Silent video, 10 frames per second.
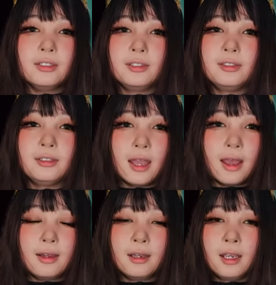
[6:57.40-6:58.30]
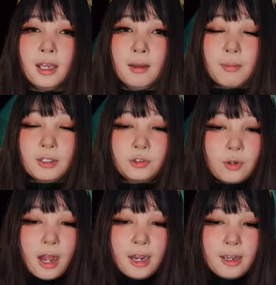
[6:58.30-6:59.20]
is dead. Mind
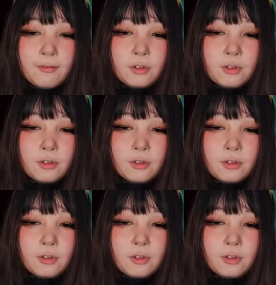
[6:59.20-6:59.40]
you, I have